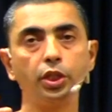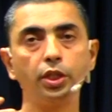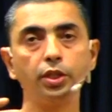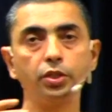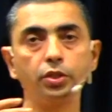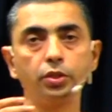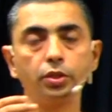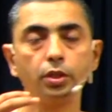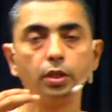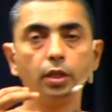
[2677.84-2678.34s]
which
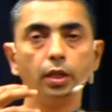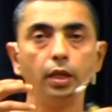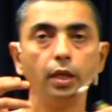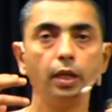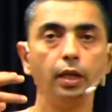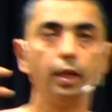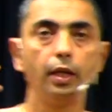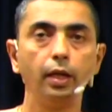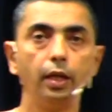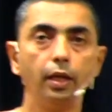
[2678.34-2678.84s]
is
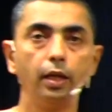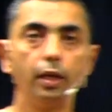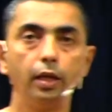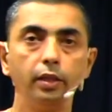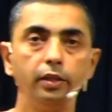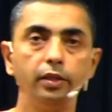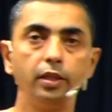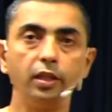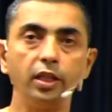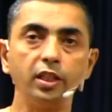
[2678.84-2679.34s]

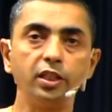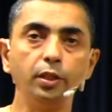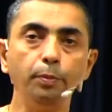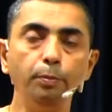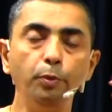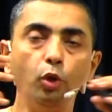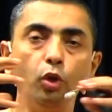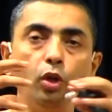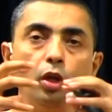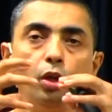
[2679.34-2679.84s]
the
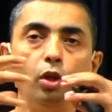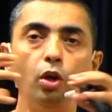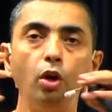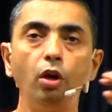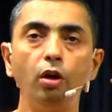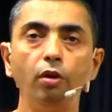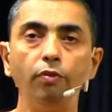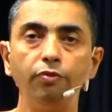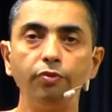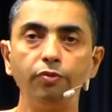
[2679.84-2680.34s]
reciprocal
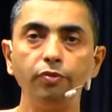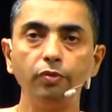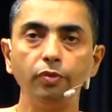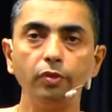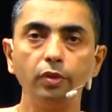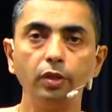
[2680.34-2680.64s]
of